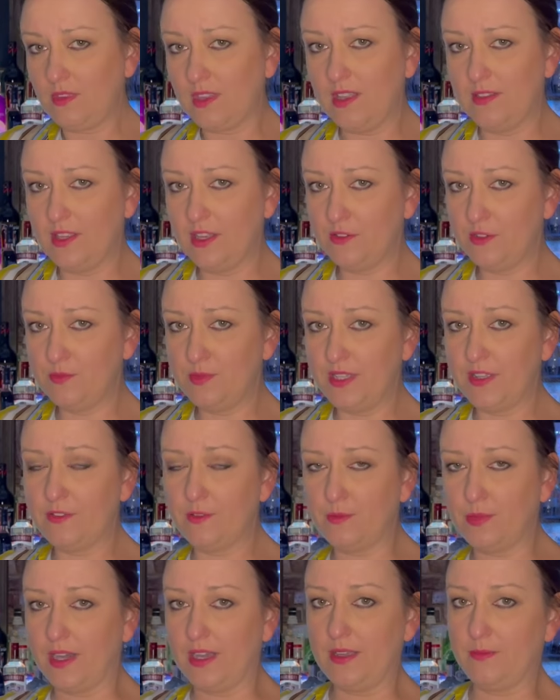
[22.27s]
that would be if
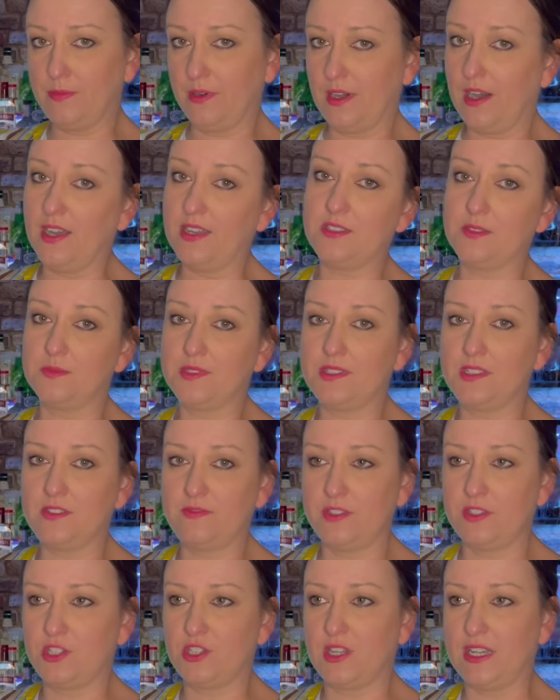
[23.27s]
you buy items
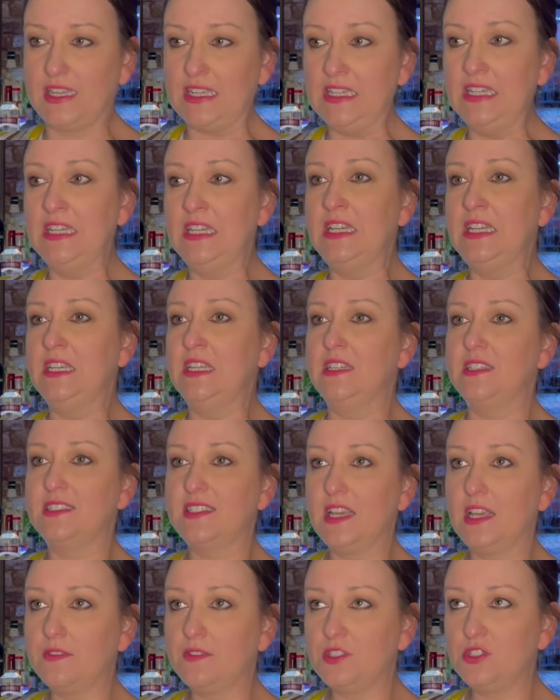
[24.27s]
individually.
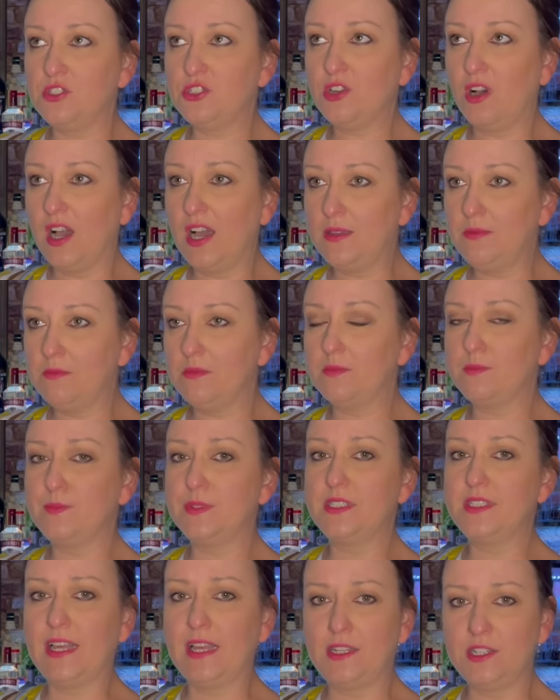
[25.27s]
Saves you time
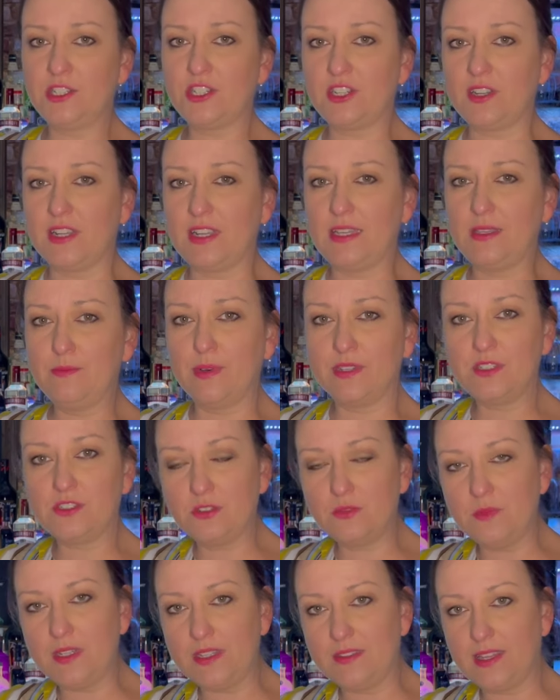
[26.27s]
potentially, but
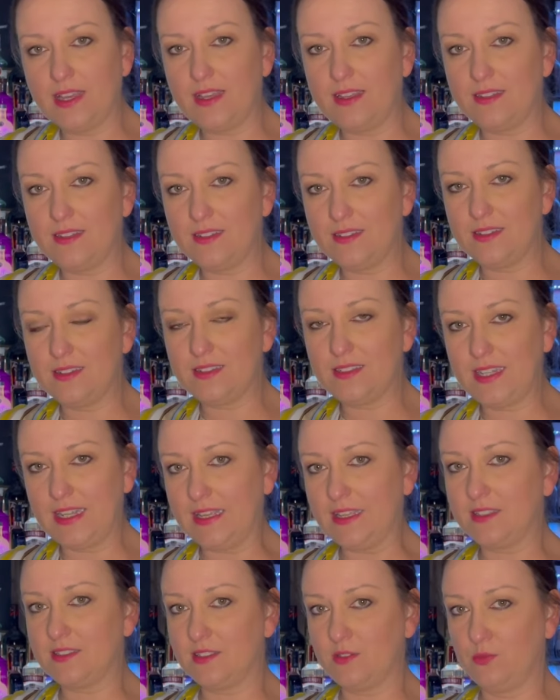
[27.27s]
to me that
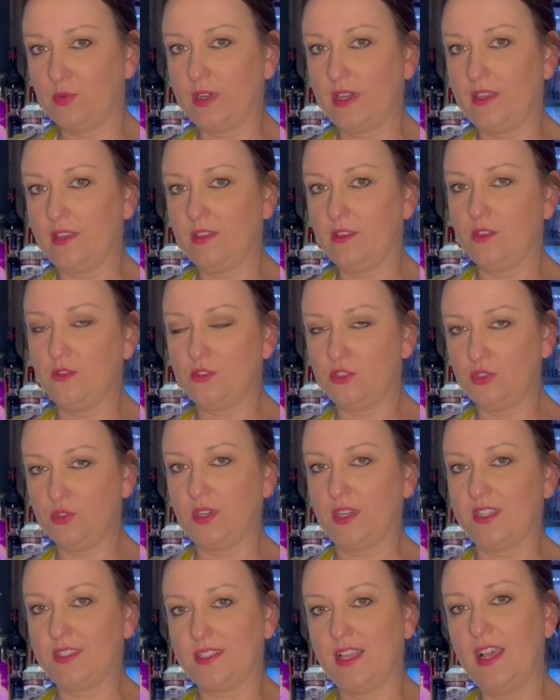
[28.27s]
takes away your
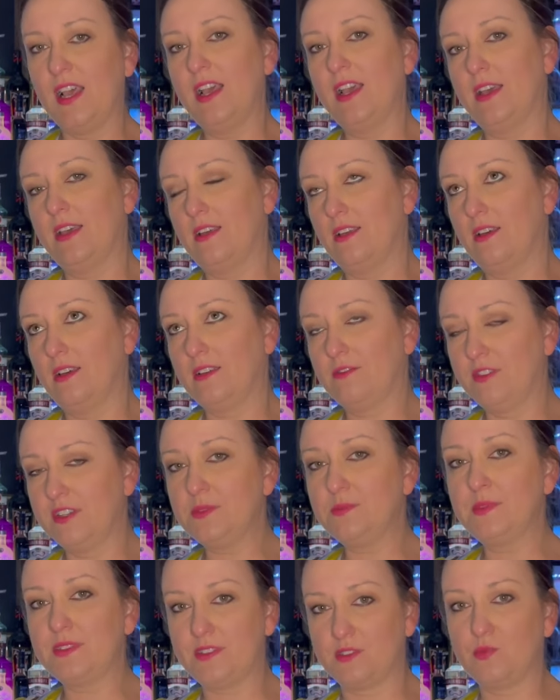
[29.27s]
choice.
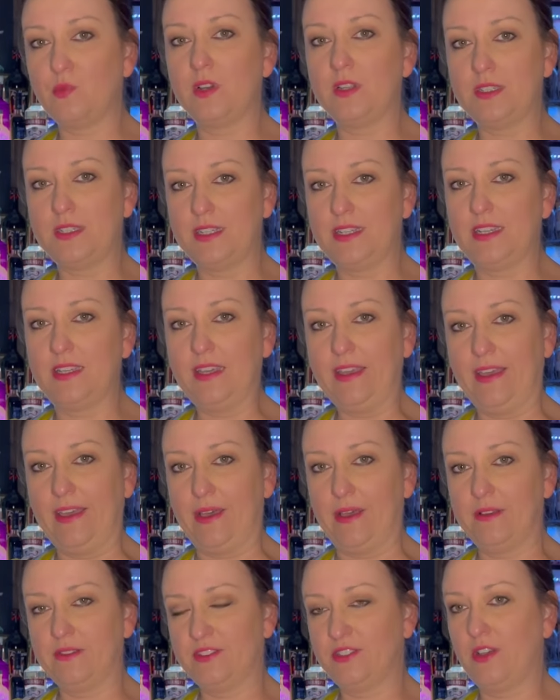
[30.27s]
Christmas is one day a
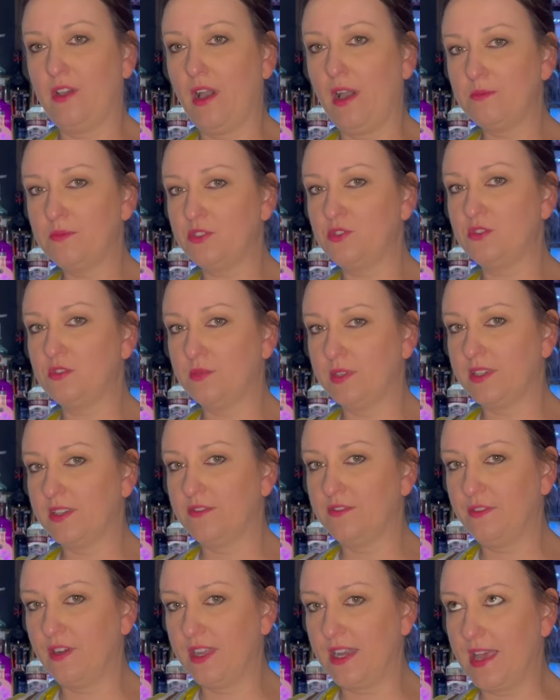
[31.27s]
year, so I'm sure we can
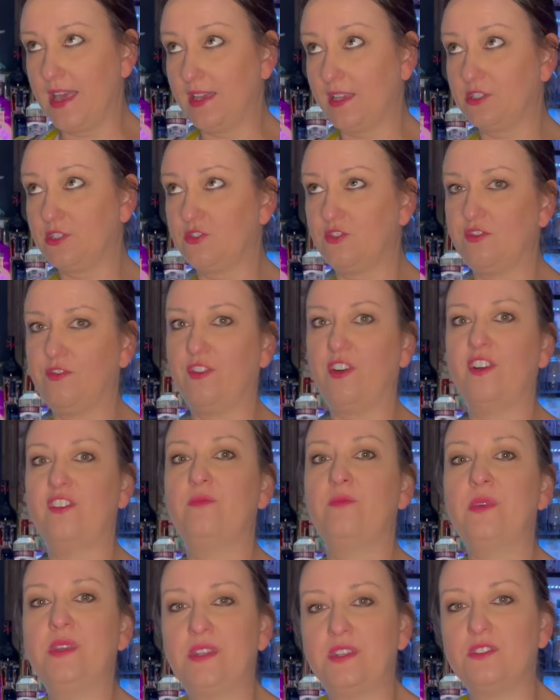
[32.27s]
find extra five
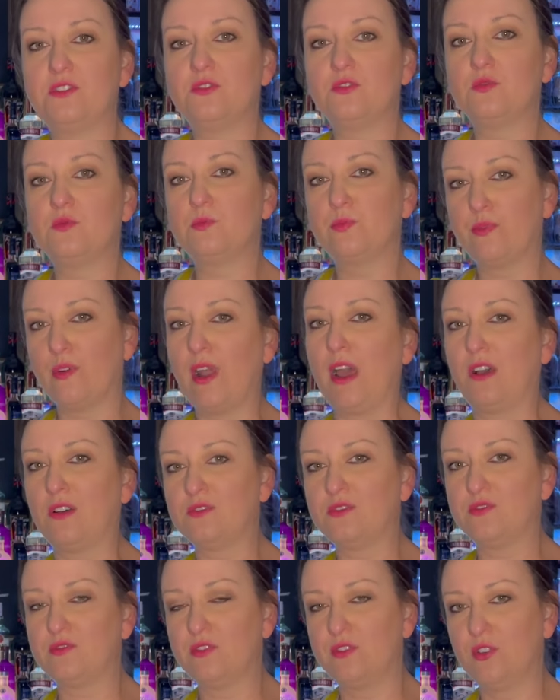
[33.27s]
minutes to
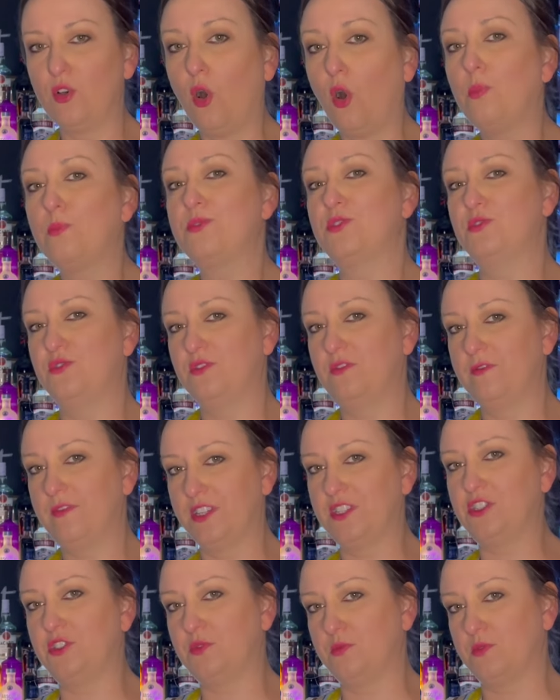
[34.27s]
browse through the options of
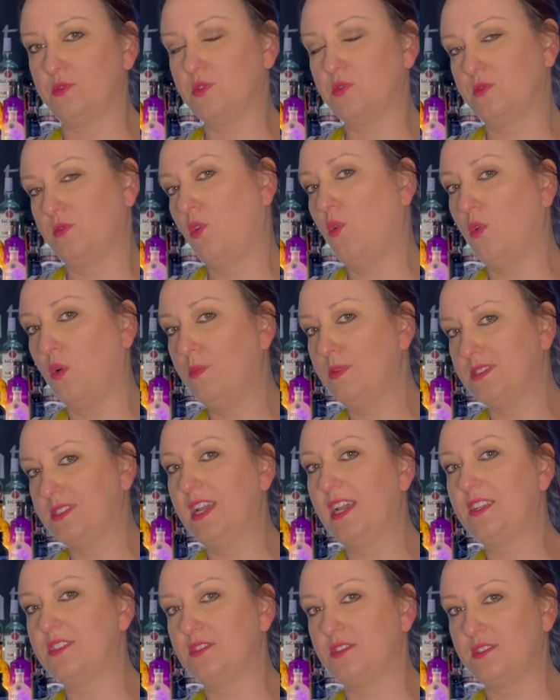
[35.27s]
vegetables or
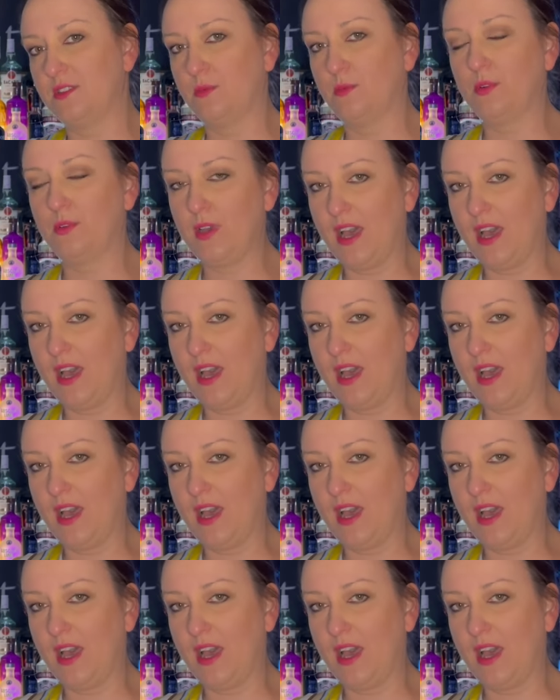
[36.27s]
potatoes that we'll